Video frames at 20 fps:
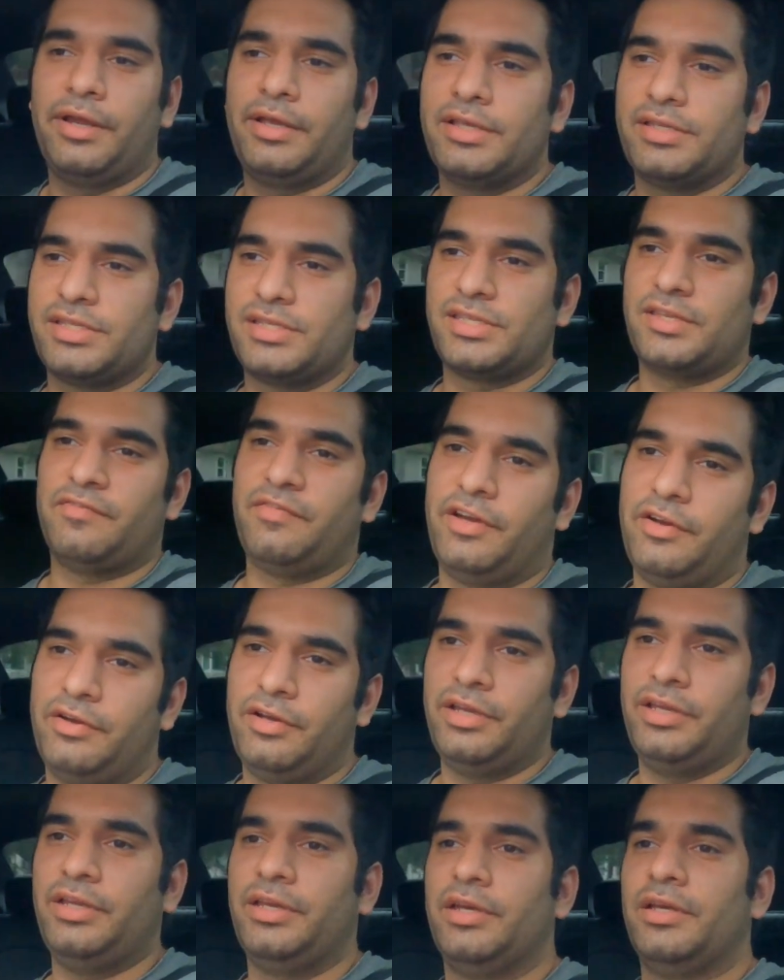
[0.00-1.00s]
Because it's a
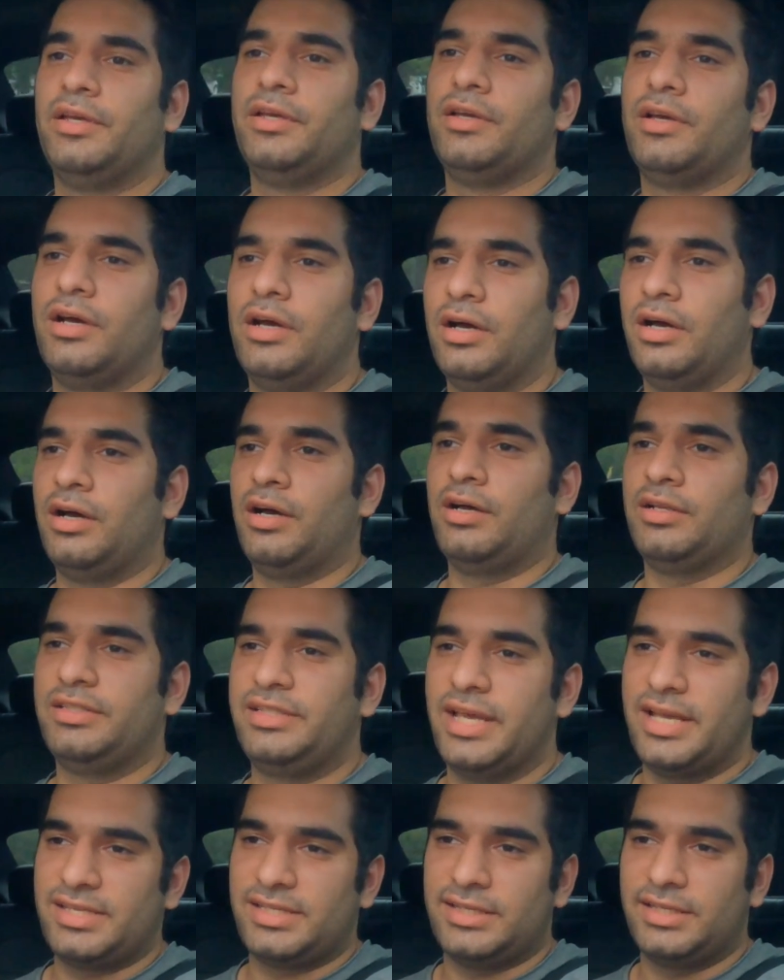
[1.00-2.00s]
very
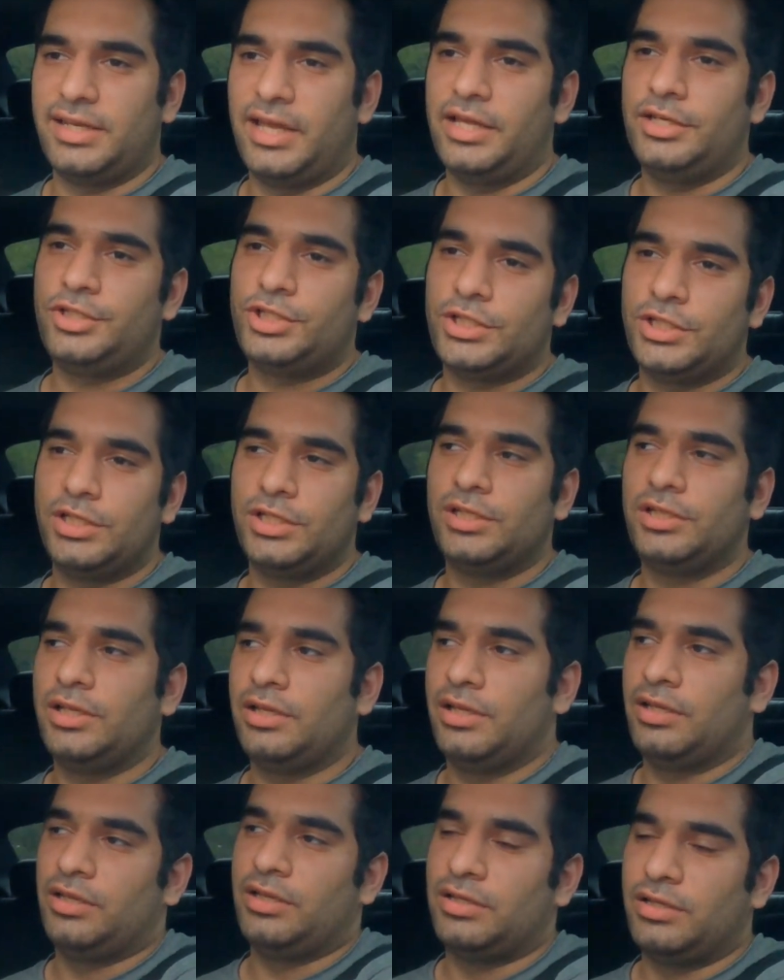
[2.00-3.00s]
tested engine,
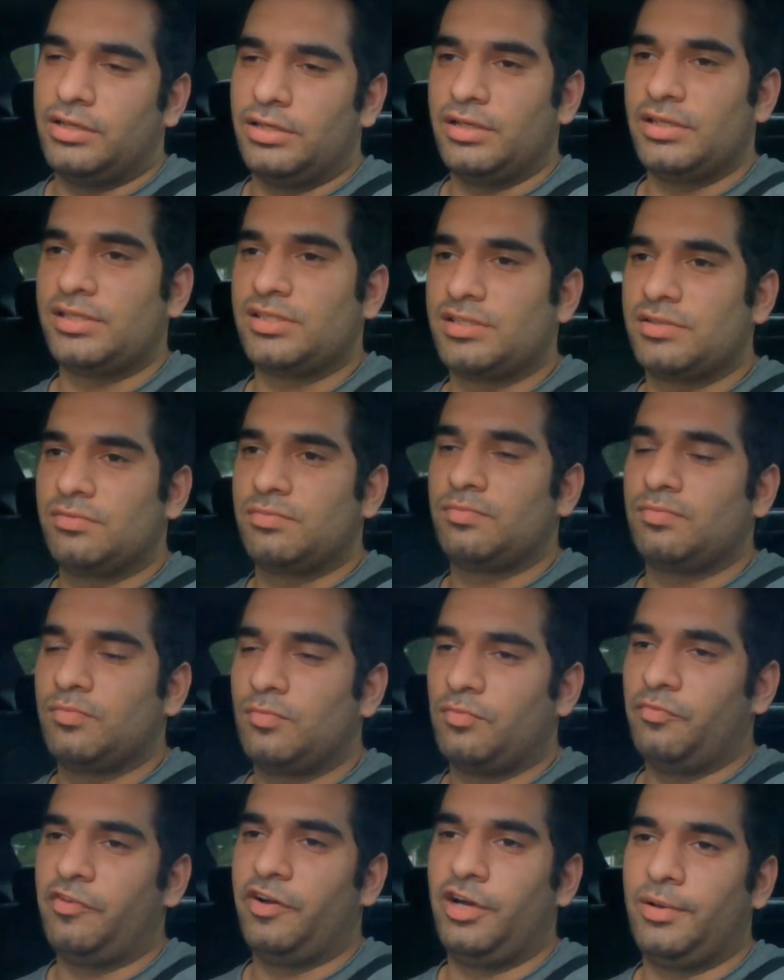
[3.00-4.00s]
and it's
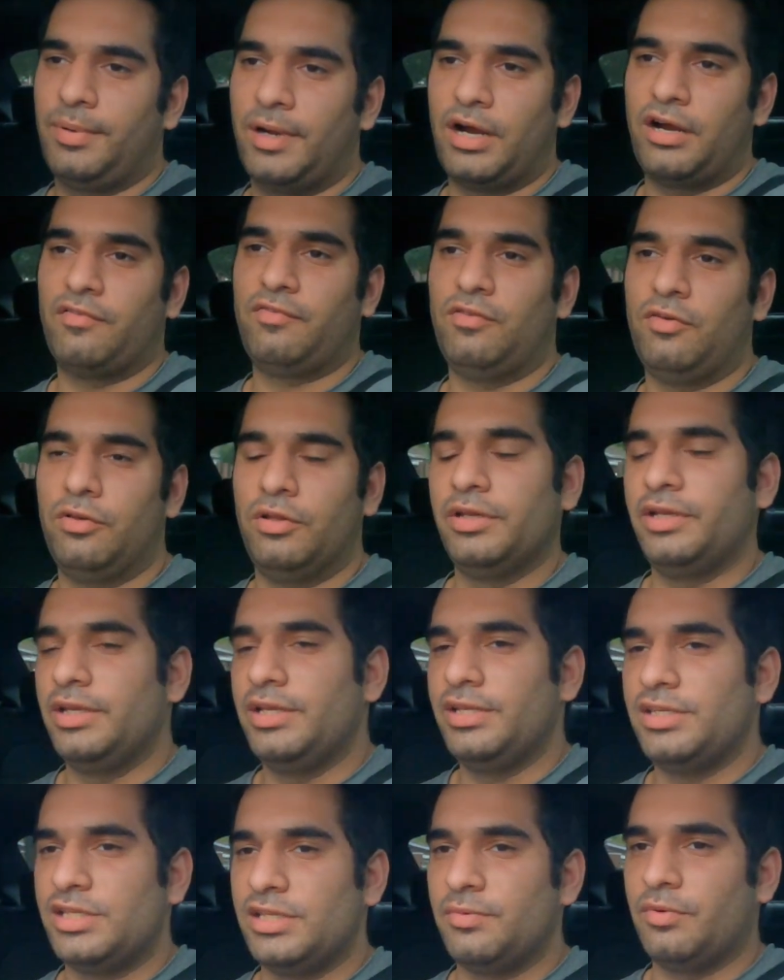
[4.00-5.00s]
very powerful
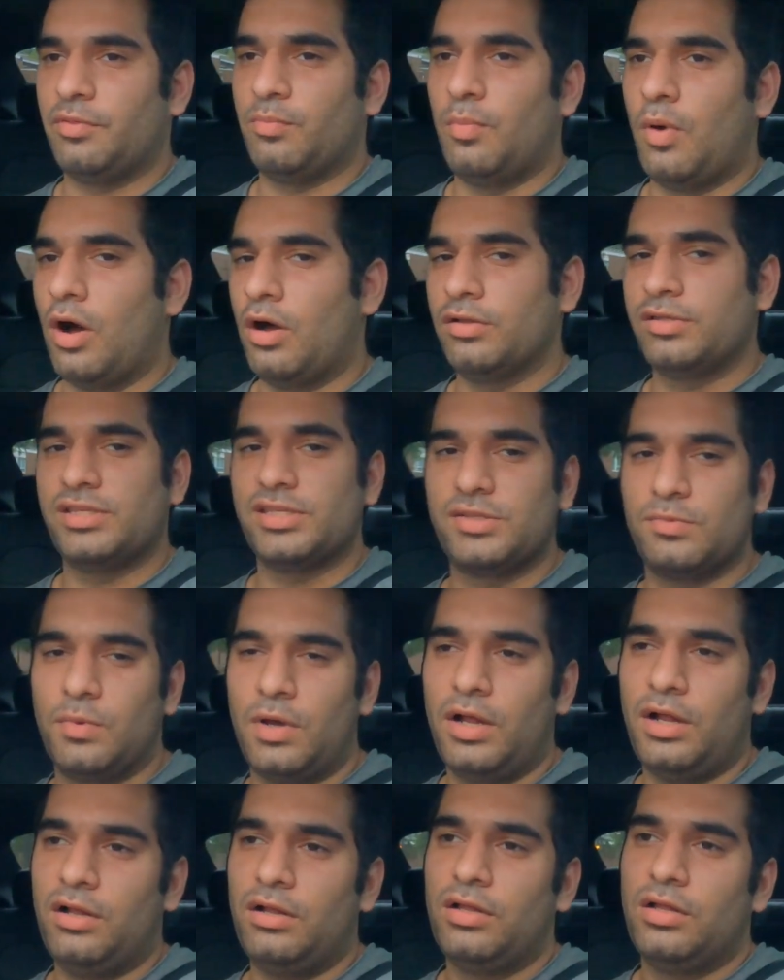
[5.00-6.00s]
and easy with mods as
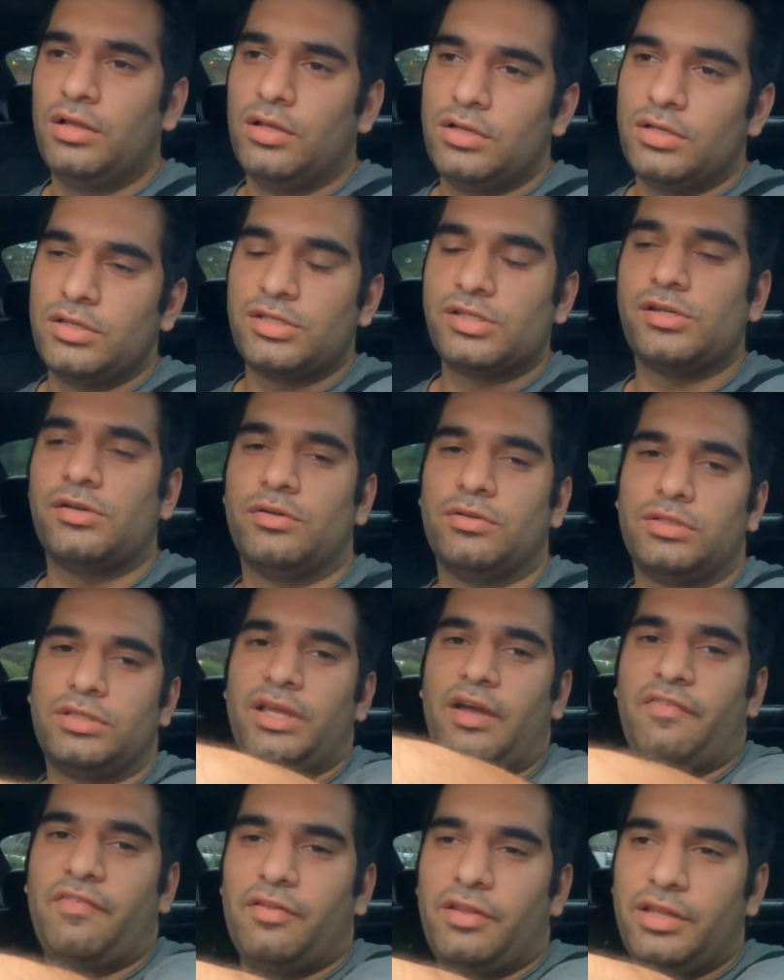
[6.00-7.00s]
well. So
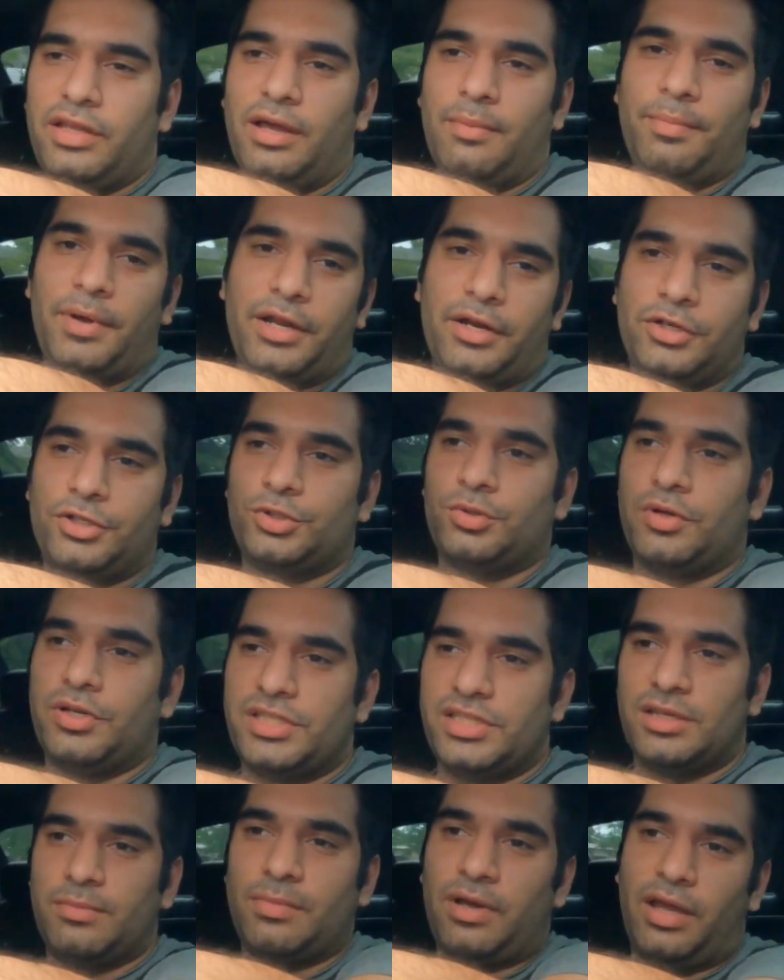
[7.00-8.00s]
definitely a better
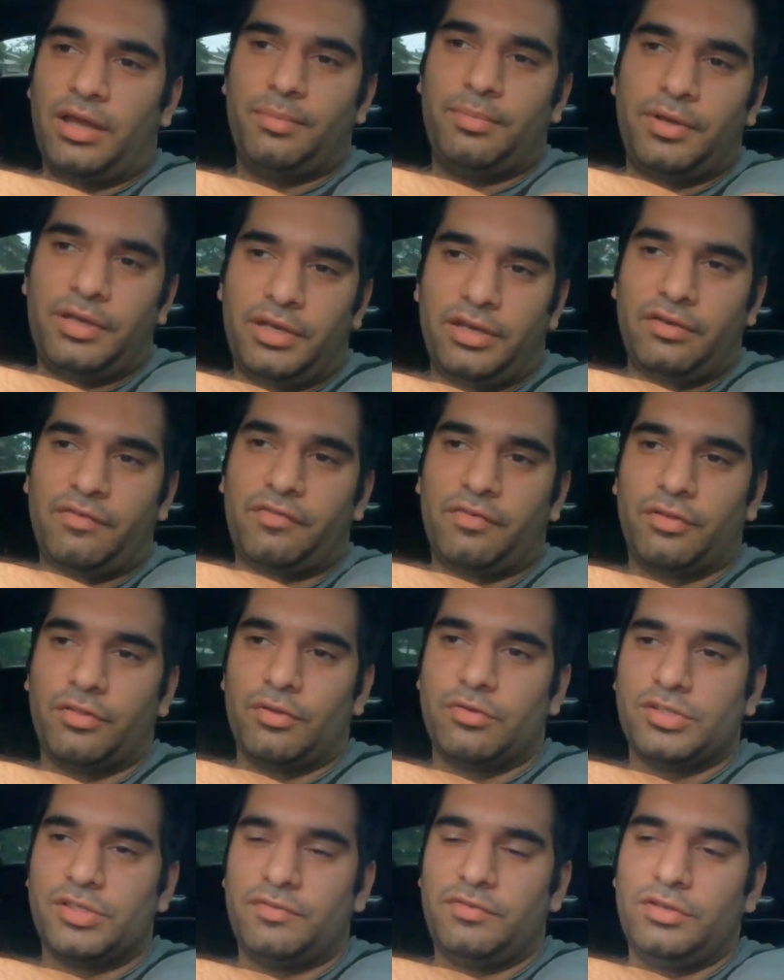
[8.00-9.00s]
choice in my opinion for
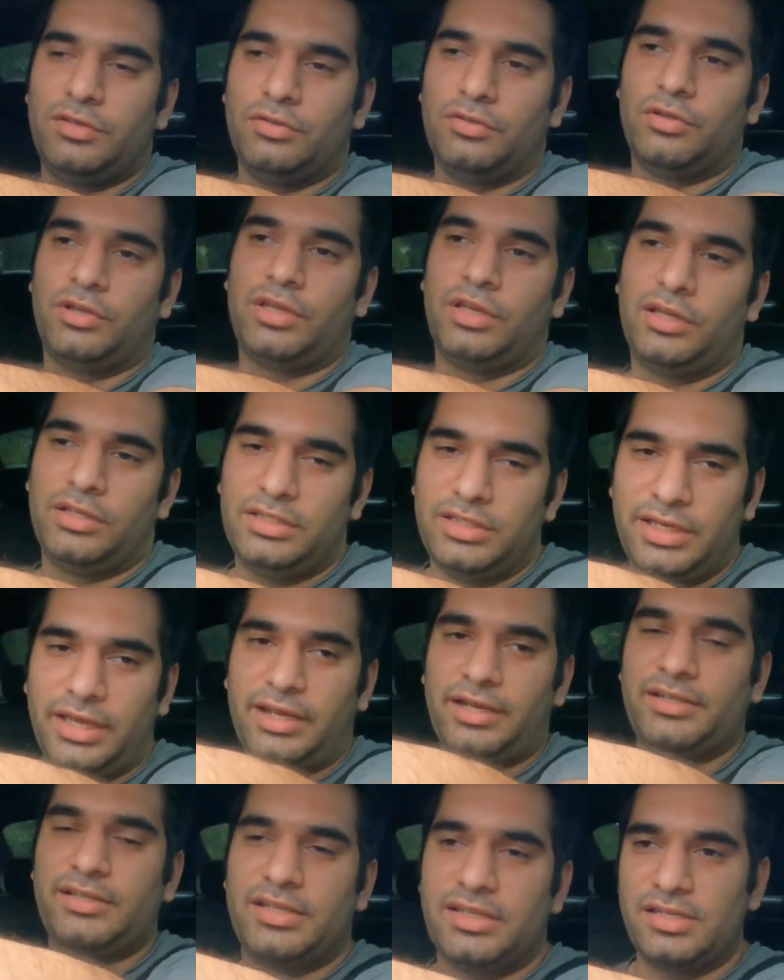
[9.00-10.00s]
those of you looking to get
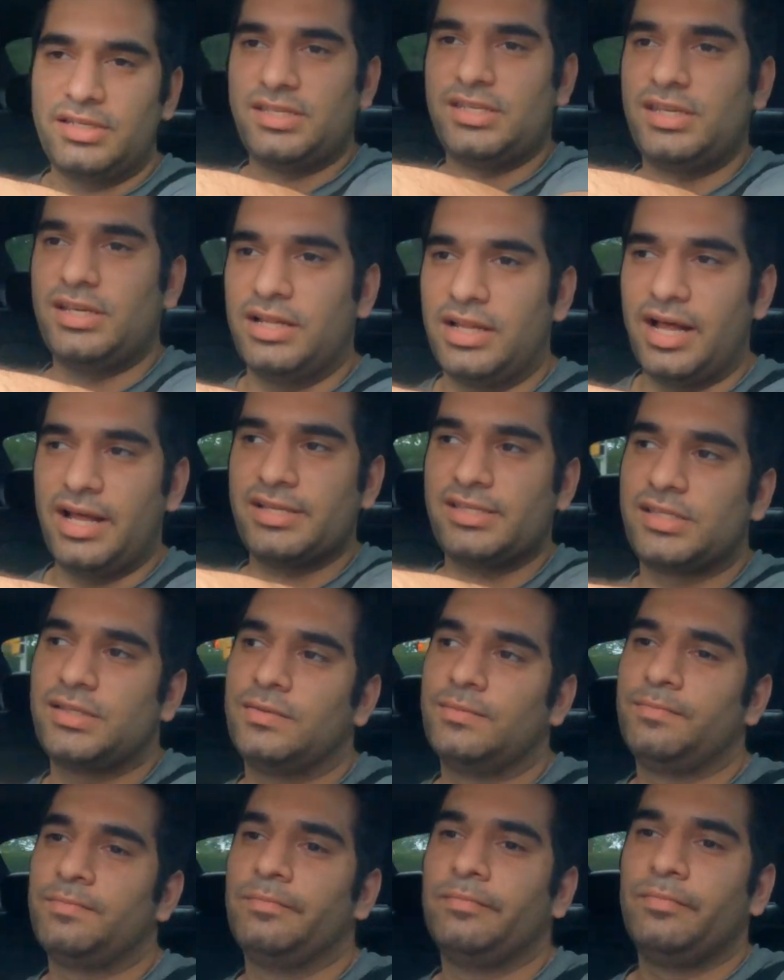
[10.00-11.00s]
into the C-Class
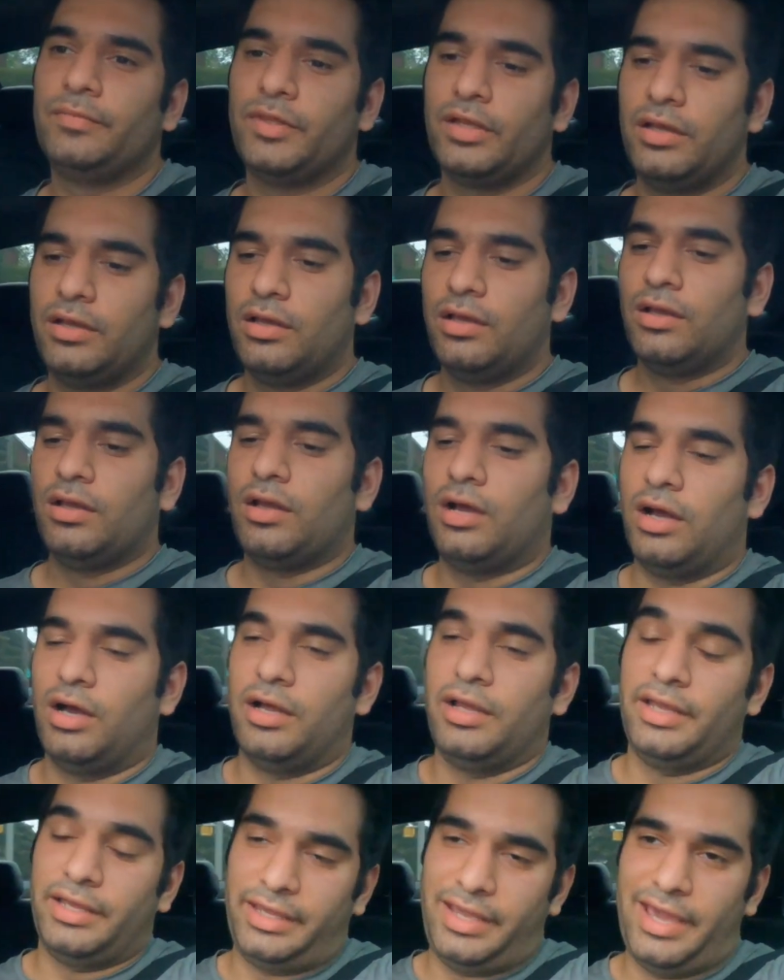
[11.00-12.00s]

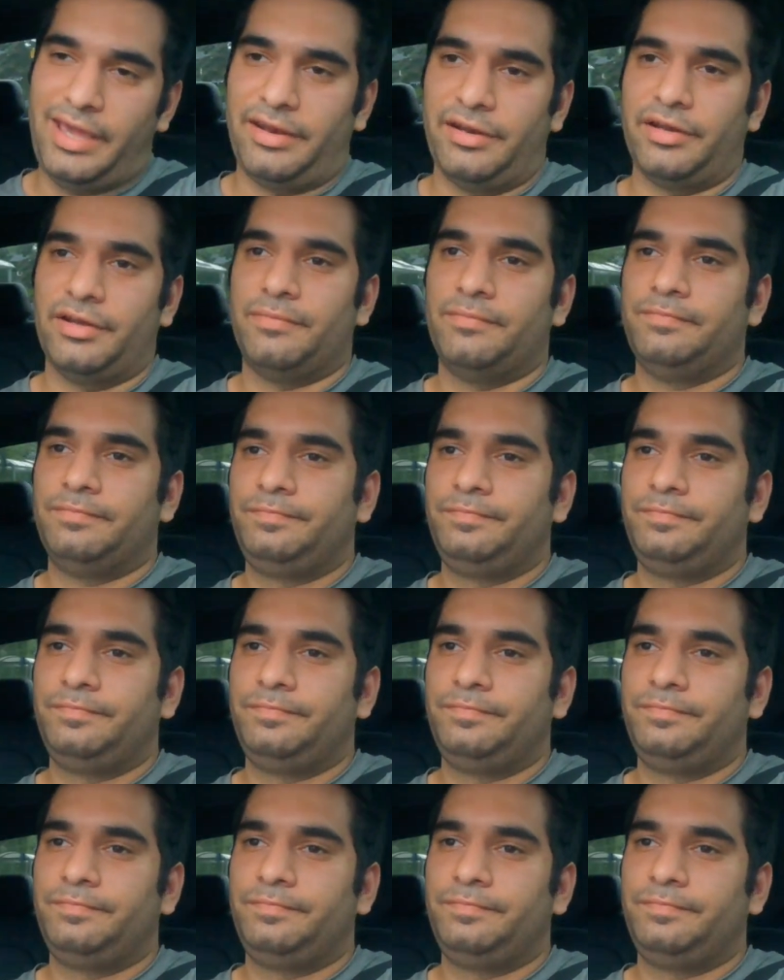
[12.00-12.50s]
in Canada.